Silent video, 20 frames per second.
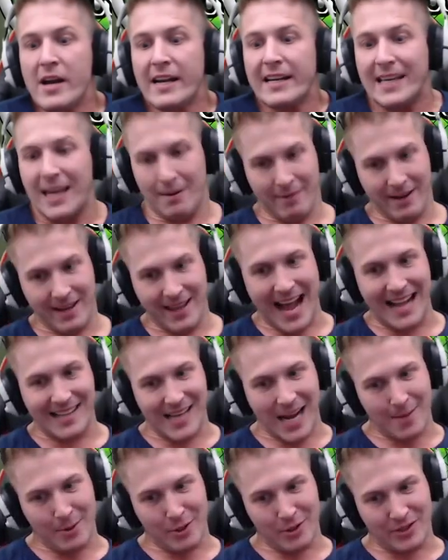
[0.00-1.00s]
Give me that
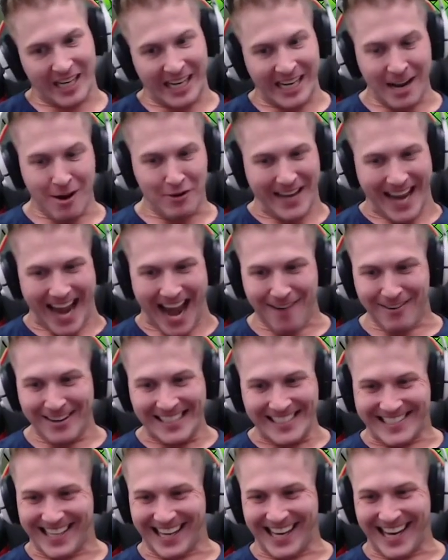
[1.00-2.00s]
double Zeno
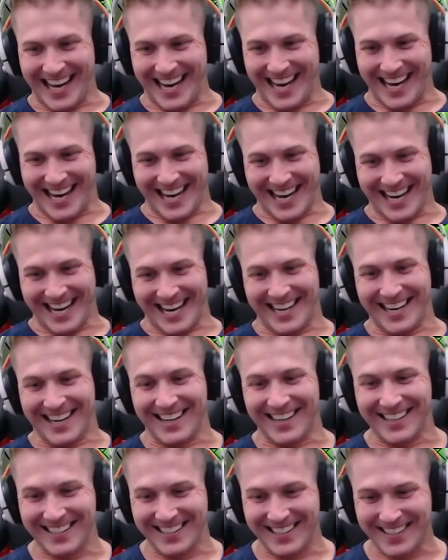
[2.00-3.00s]
guaranteed!
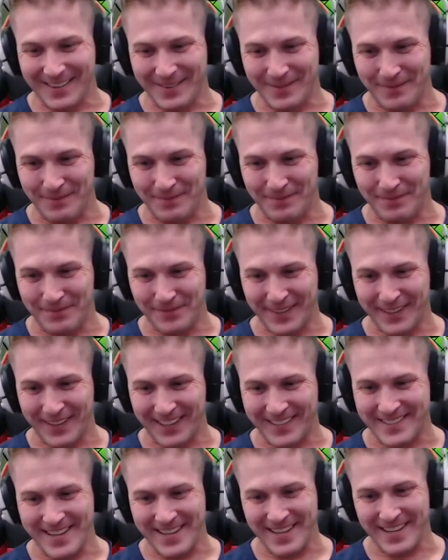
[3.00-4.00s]

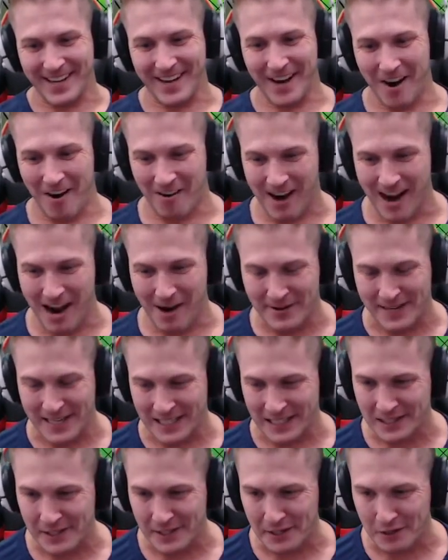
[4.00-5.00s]
Alright, we
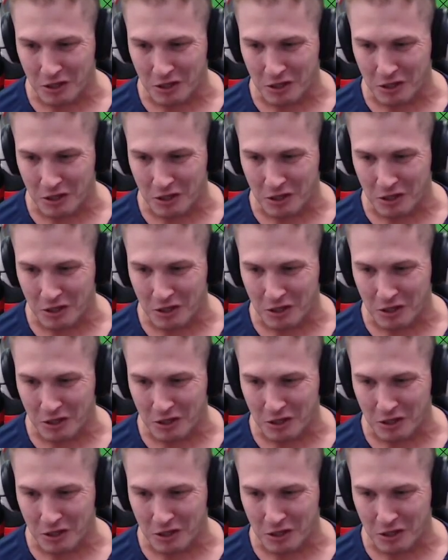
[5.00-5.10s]
got a little